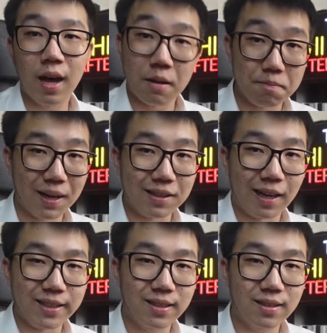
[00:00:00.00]
and
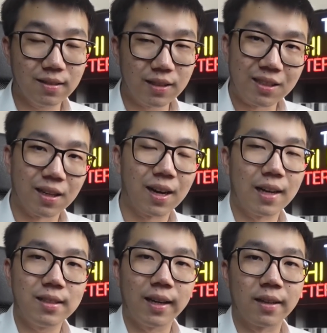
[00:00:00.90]
ByteDance is a
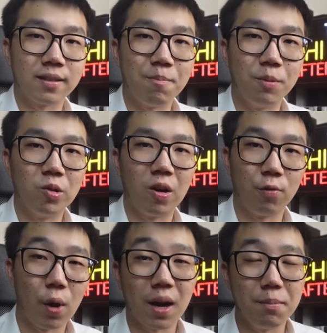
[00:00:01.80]
classic example of
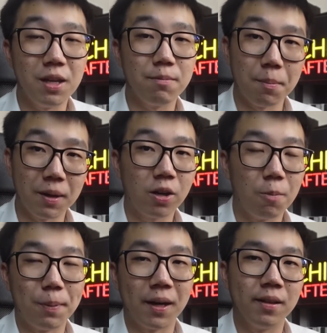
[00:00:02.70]
what I mean by being
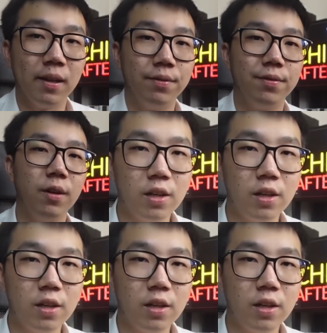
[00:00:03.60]
competitive.